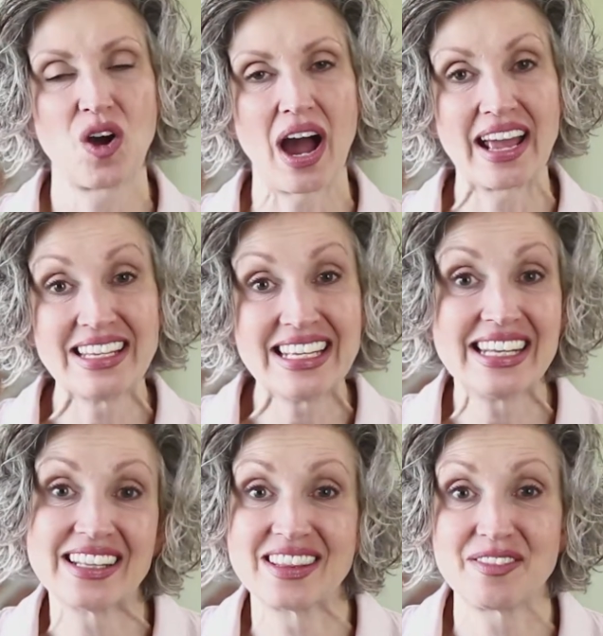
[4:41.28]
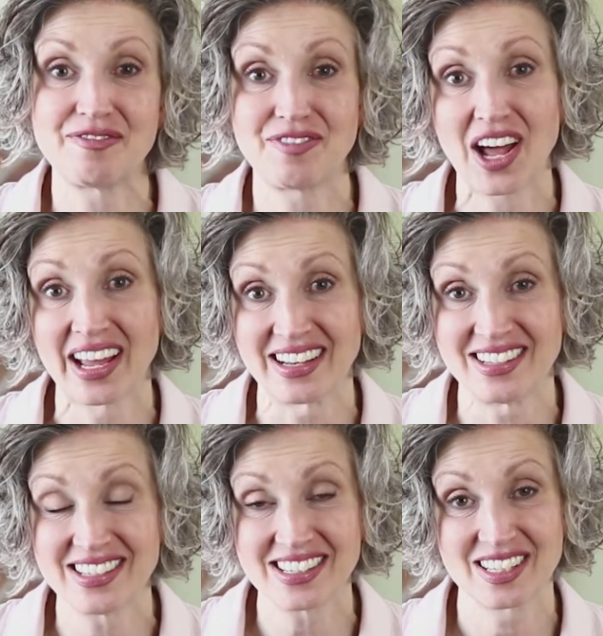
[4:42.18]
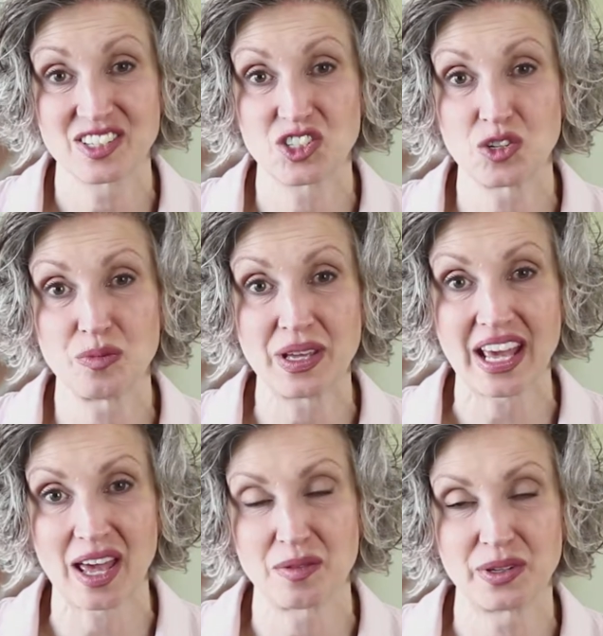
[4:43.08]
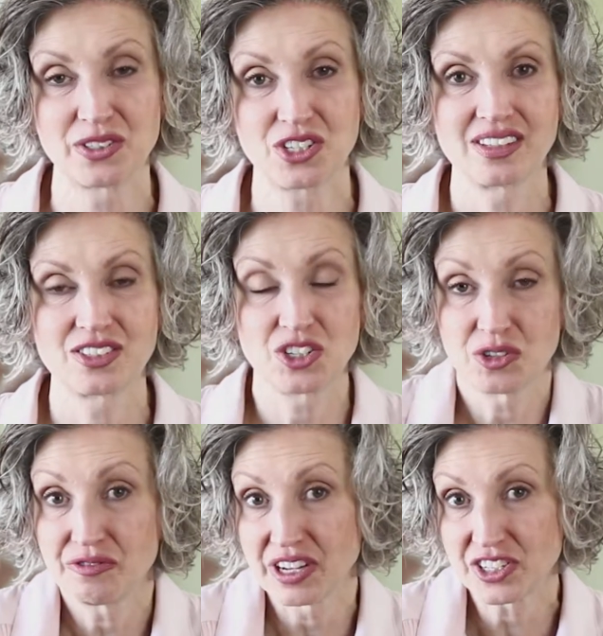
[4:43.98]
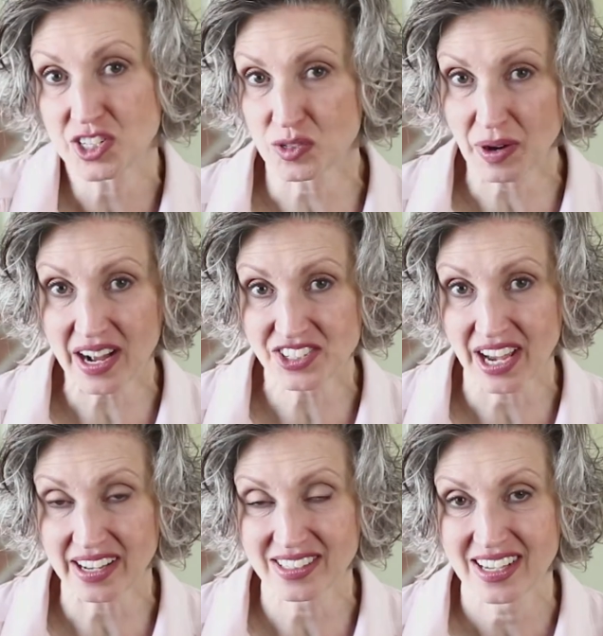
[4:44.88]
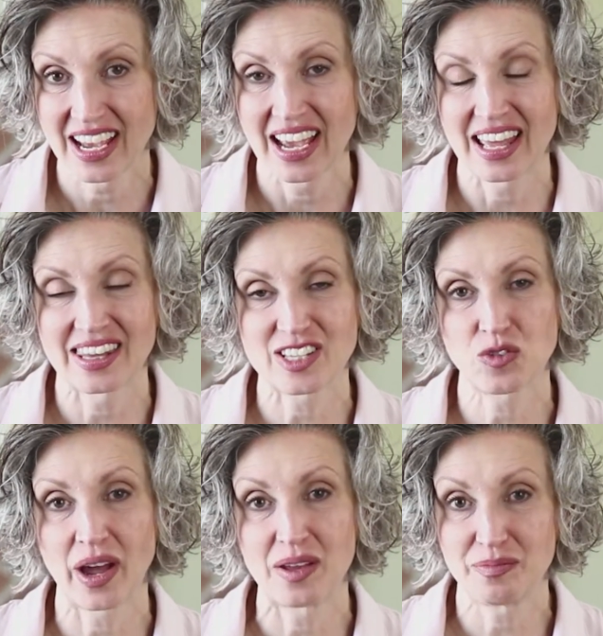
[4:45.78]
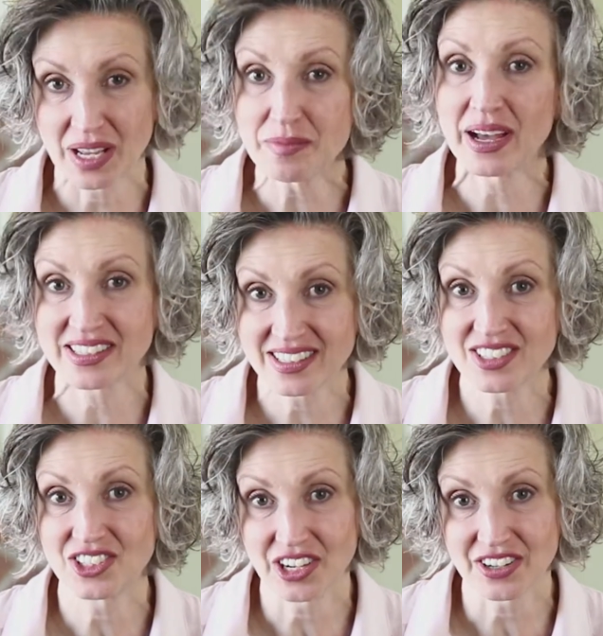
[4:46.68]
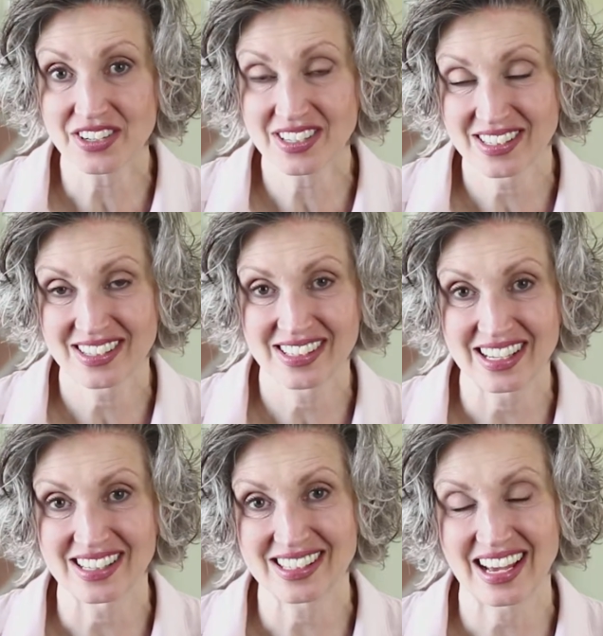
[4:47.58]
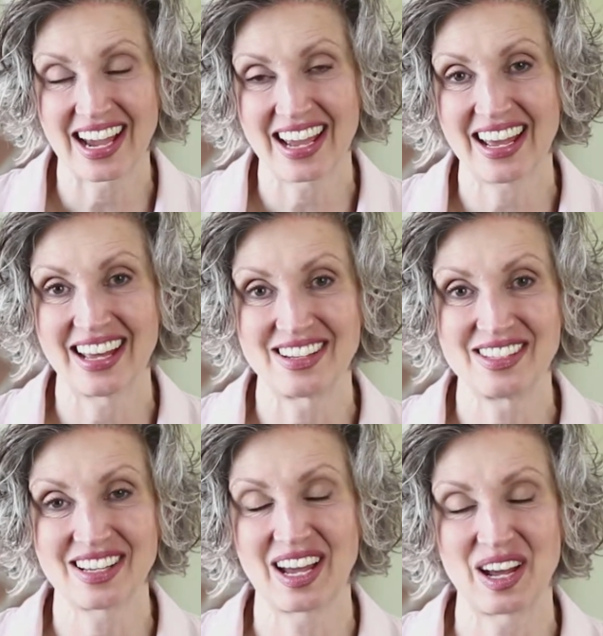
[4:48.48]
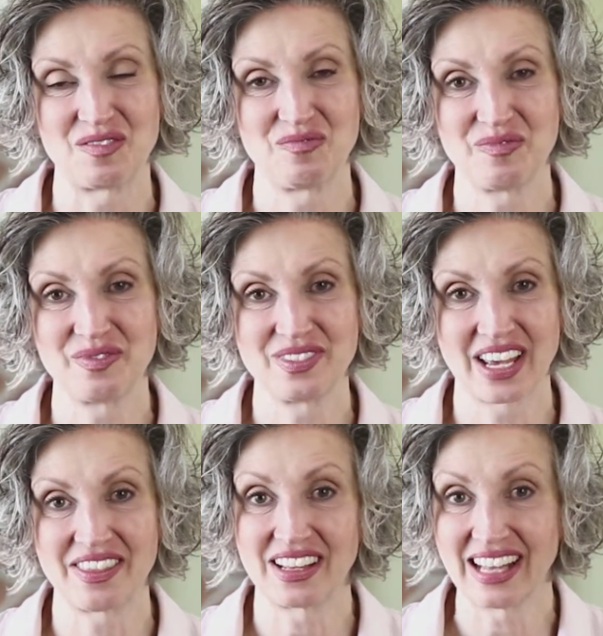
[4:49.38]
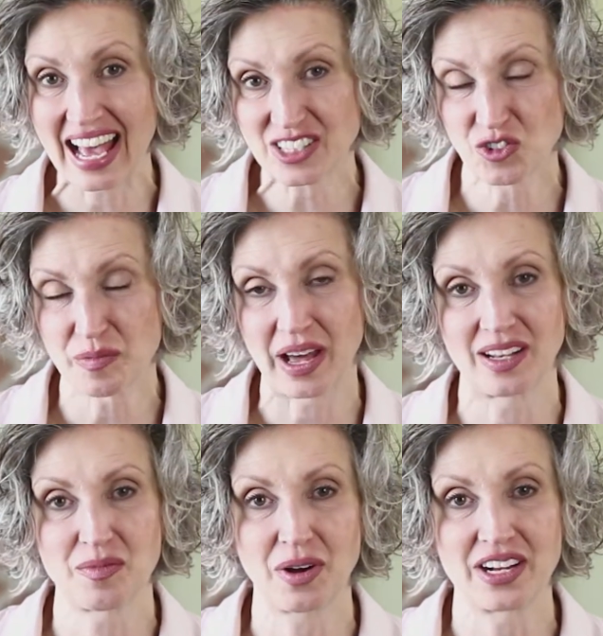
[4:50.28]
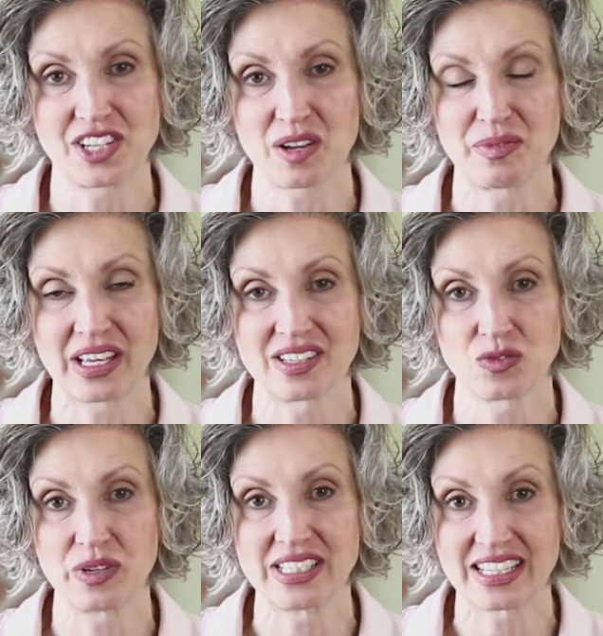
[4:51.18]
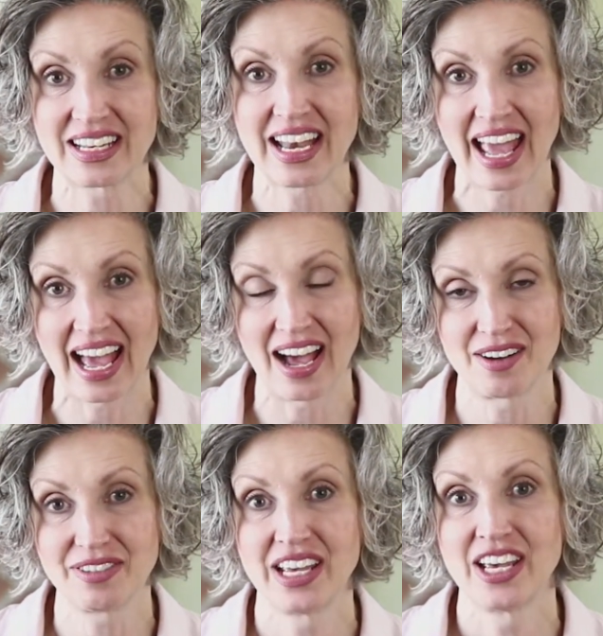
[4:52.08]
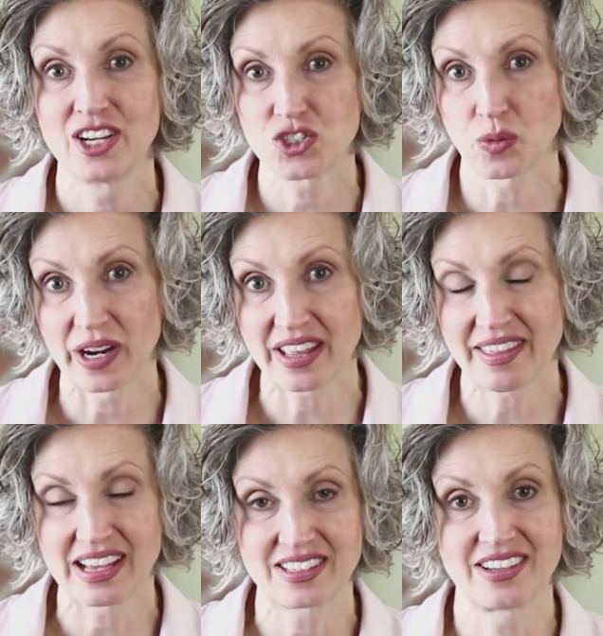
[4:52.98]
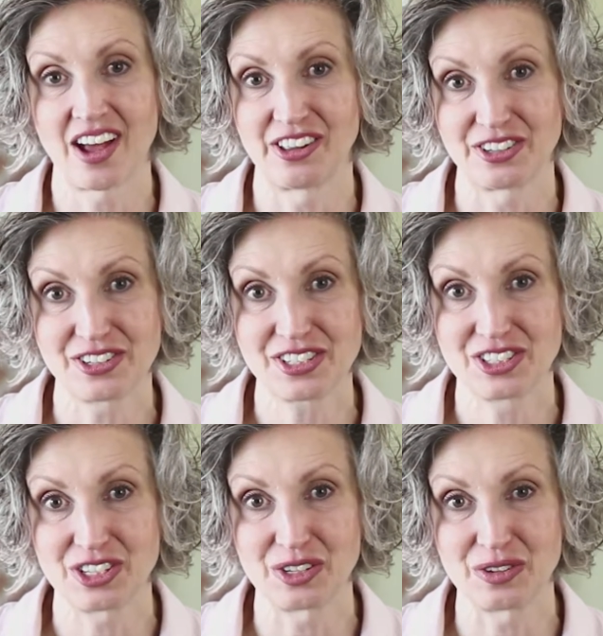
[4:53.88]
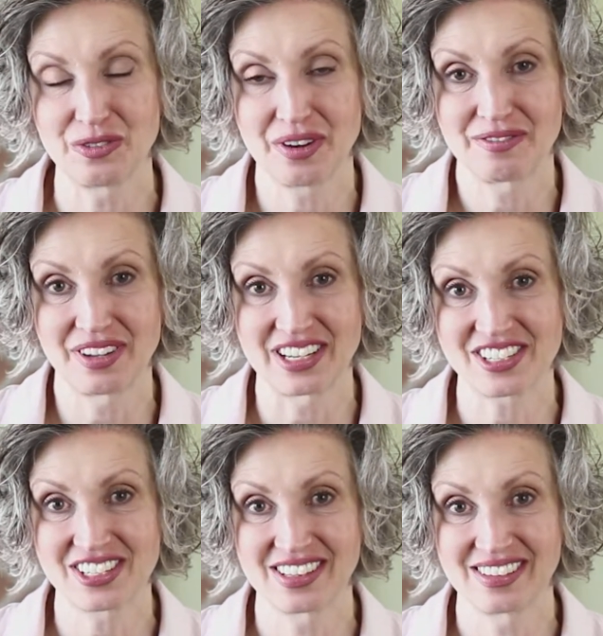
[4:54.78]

I needed the funds to be able to finish this project. And that's why it had been about 6 years since I had done the last remodeling project, because we didn't have $20,000 to finish